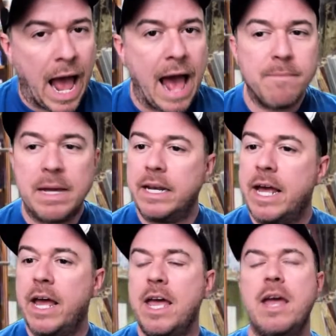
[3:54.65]
I mean,
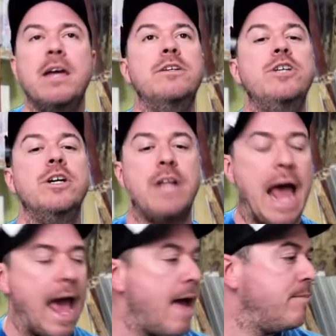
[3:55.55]
he is just
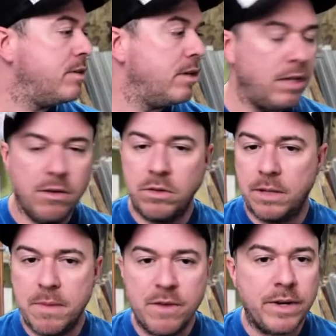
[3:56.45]

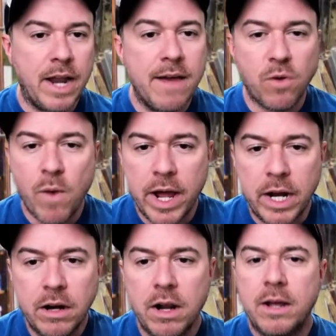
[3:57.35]
absolutely moving everywhere.